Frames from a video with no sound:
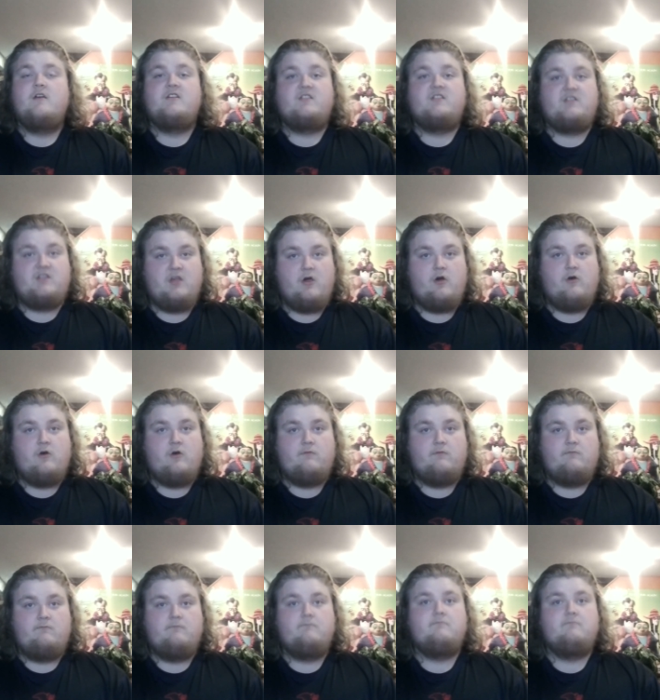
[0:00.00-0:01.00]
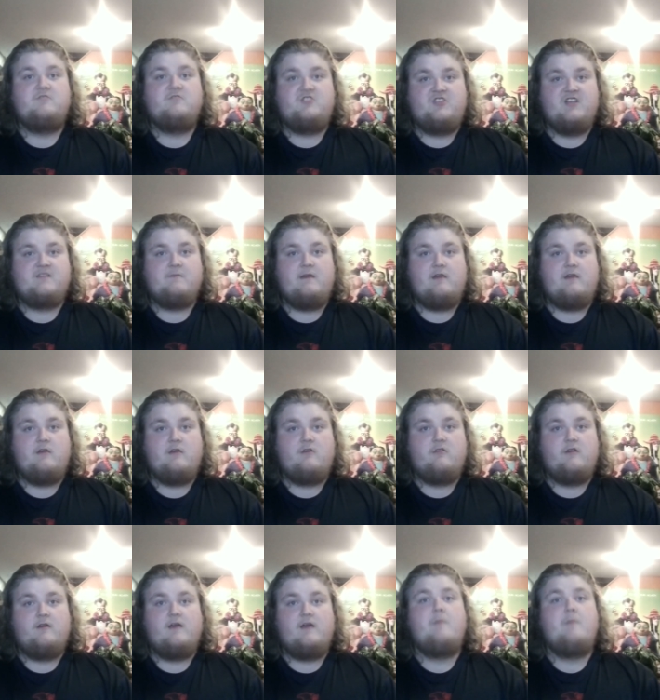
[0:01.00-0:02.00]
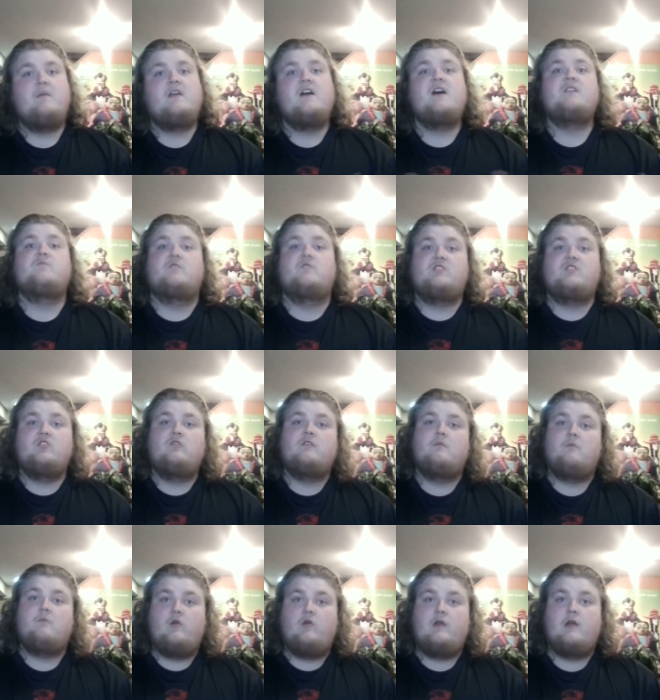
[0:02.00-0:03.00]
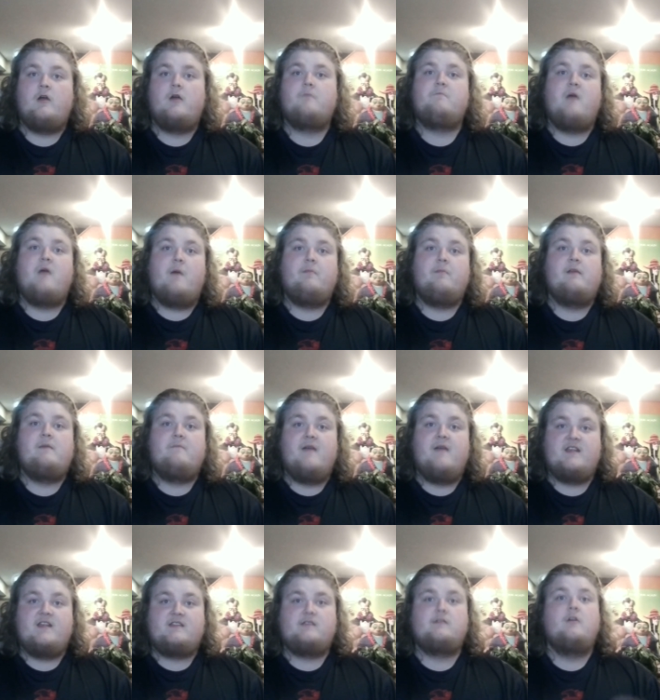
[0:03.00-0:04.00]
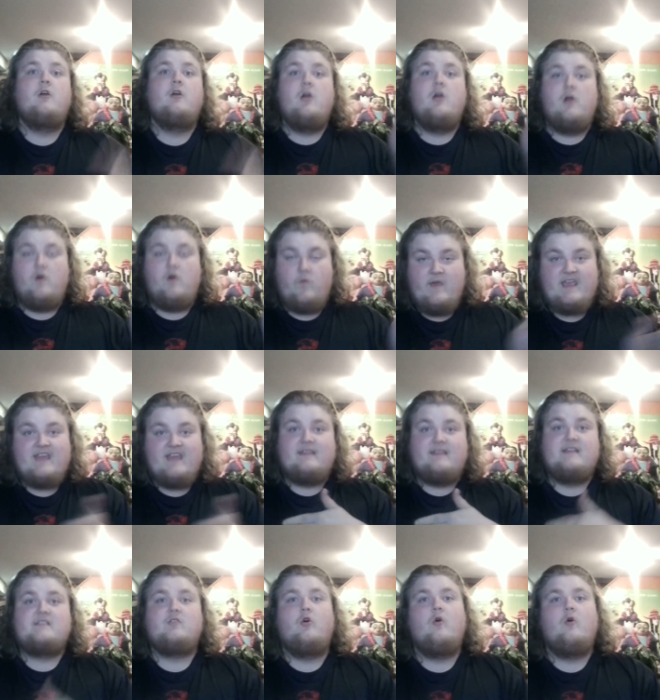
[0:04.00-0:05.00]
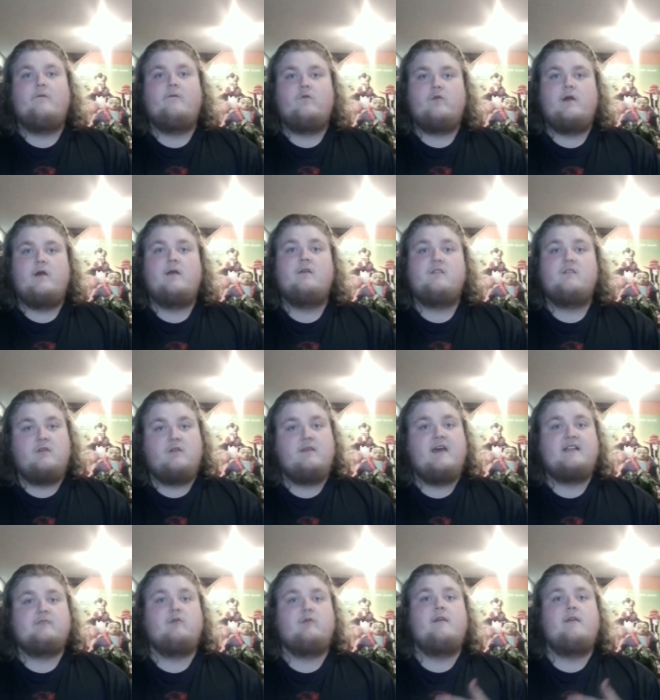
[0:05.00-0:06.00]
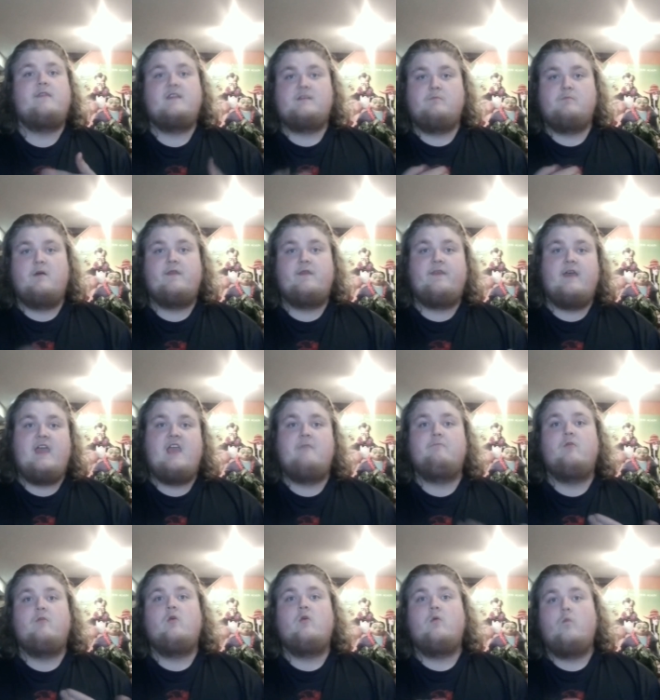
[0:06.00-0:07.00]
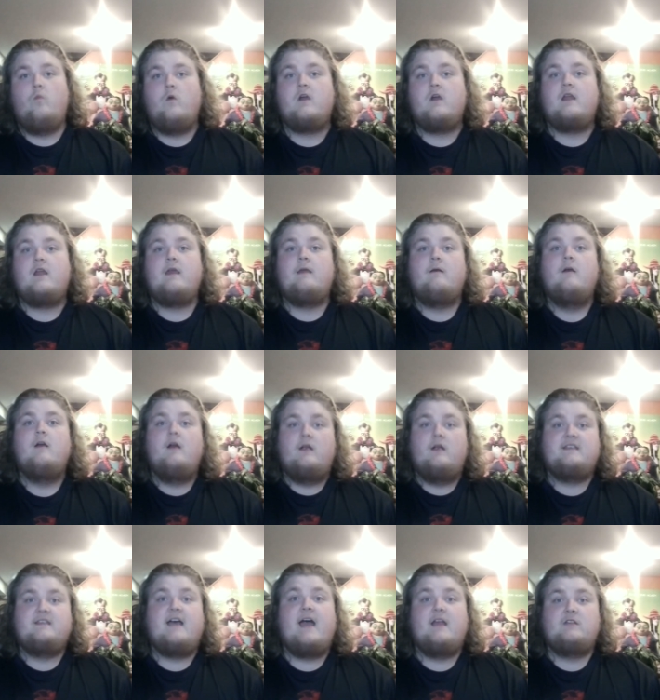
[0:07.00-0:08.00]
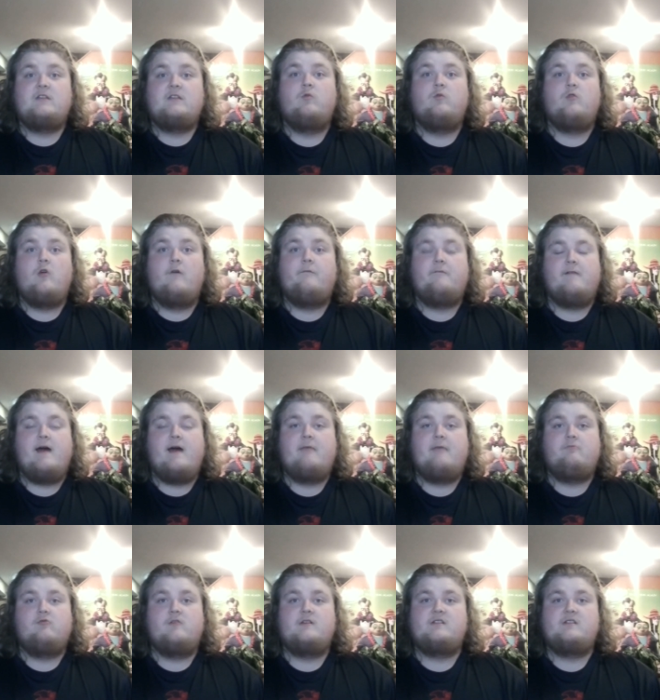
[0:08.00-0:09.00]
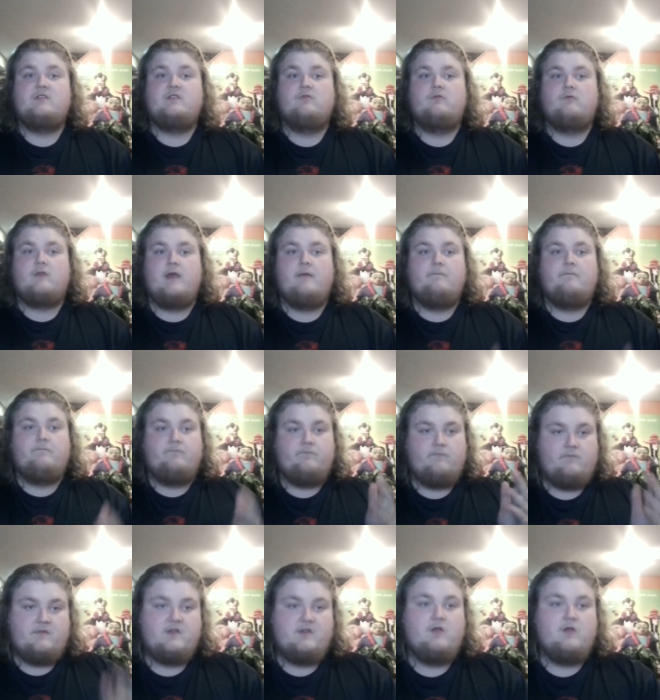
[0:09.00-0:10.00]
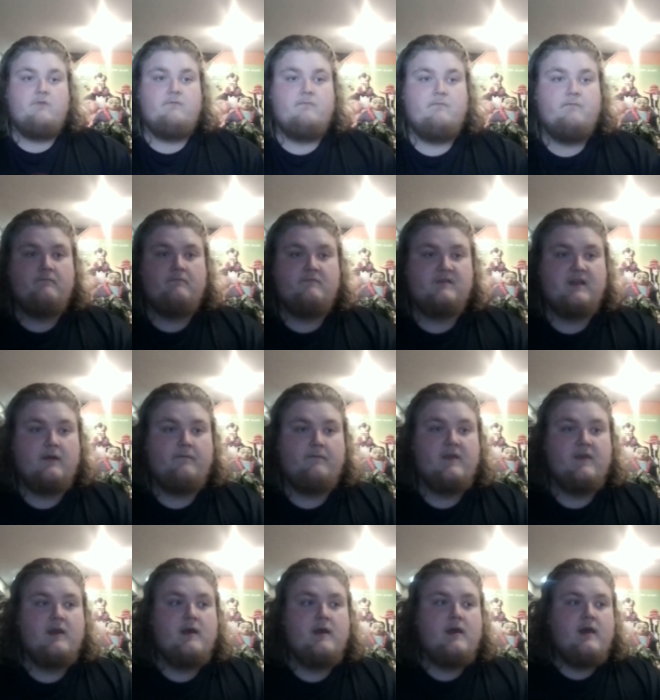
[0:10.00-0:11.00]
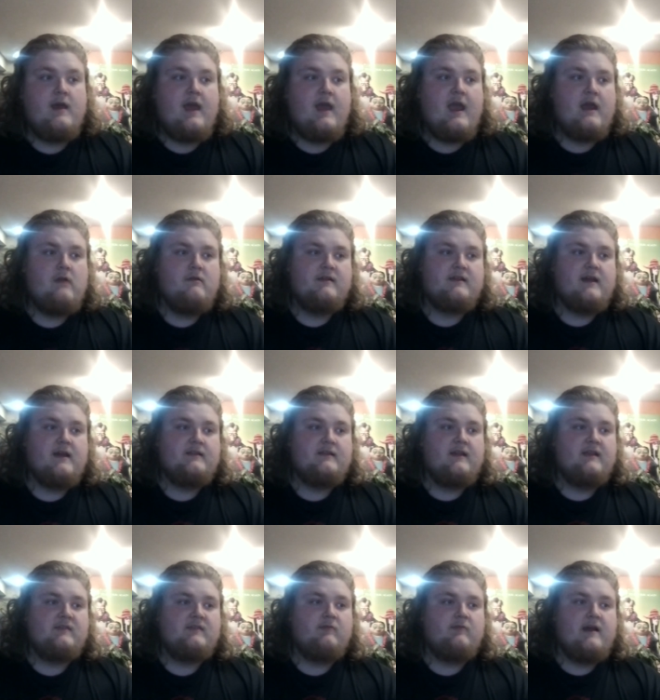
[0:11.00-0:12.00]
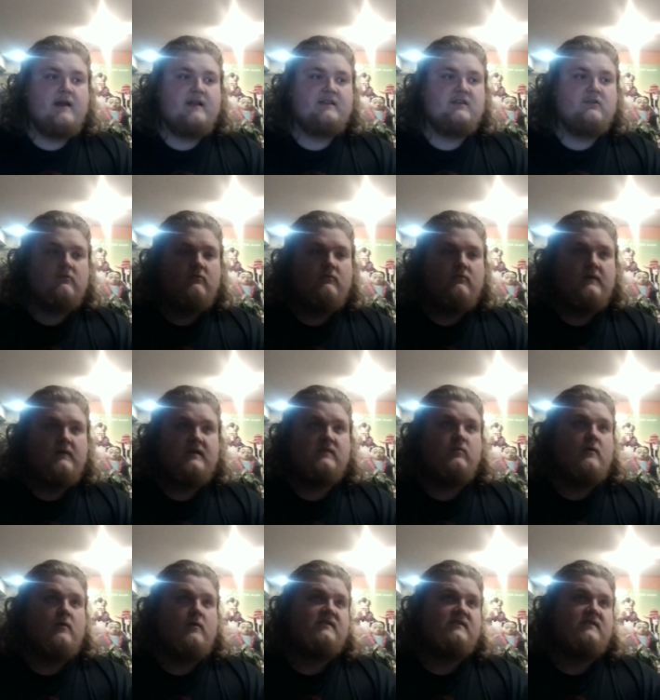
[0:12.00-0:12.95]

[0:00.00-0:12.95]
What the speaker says: So, just making clear. And because we're doing the Maria Ark, probably best we get this over it. So that's why this month of April, we're going to, times will go fly pretty soon, okay? So, still. Anyways, guys, let's react to this one.